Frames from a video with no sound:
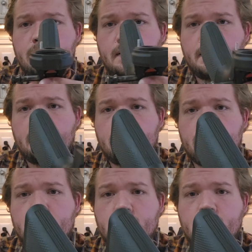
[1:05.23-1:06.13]
got my little
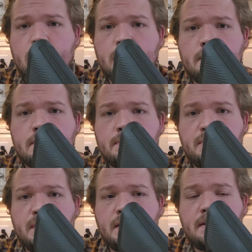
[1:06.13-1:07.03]

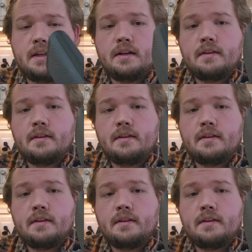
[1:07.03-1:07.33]
spring in there.